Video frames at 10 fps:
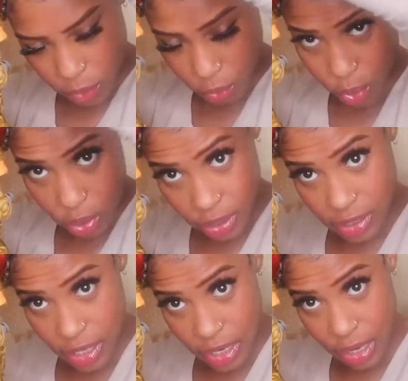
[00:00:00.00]

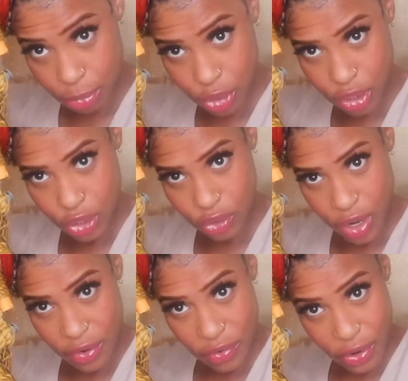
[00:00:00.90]
rollers in. I'm just going to
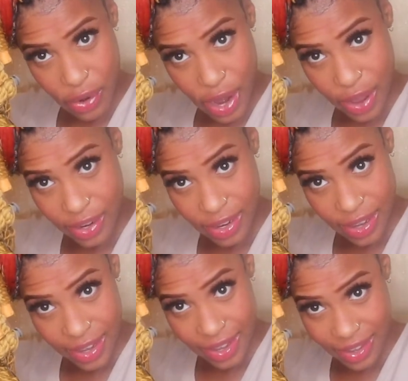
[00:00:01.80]
try to figure out how
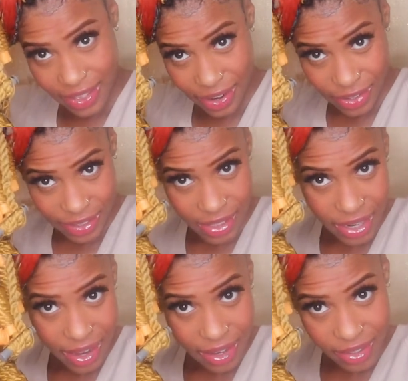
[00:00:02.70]
to, there's the
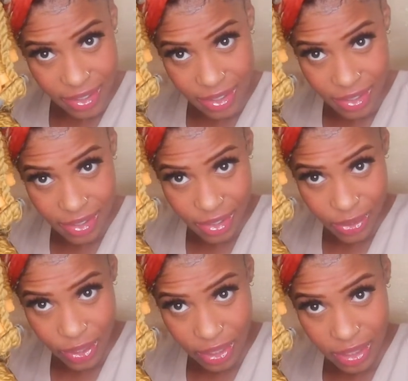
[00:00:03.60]
knot. So
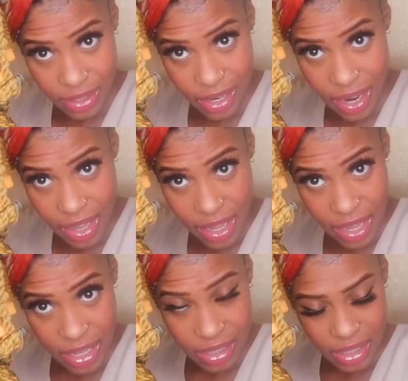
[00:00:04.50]
I'm going to tie
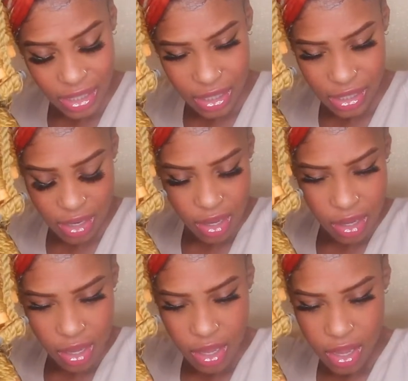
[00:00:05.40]
this.
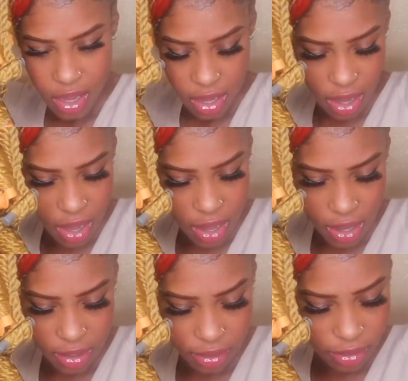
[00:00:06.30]

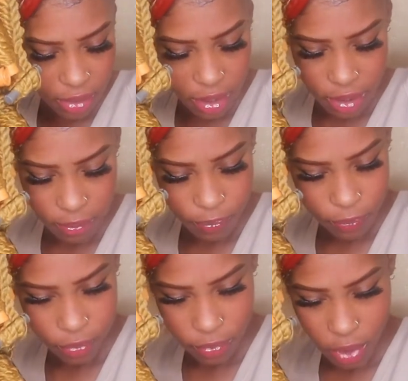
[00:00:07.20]
And
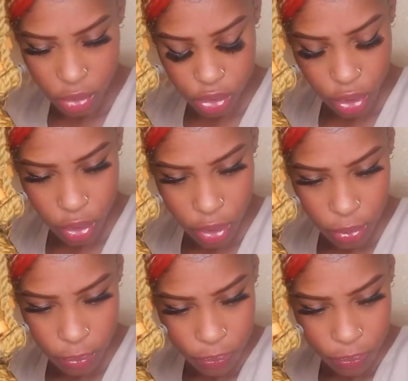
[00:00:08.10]
I'll show you.